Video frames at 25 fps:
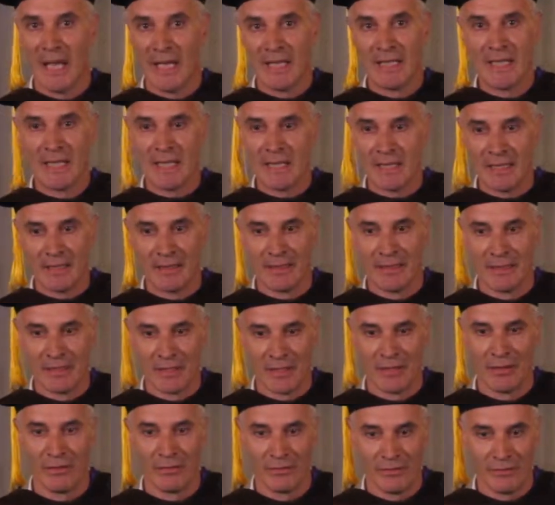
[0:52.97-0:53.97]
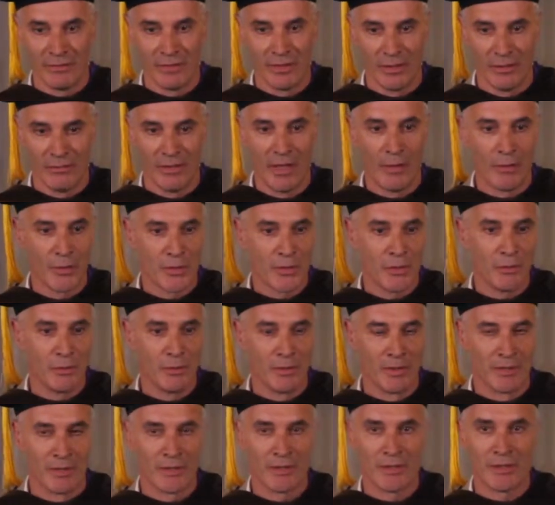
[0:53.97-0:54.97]
identities of our
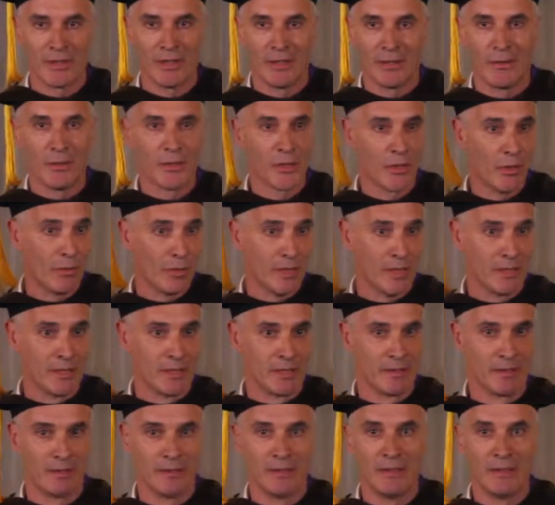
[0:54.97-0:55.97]
students. There's no need.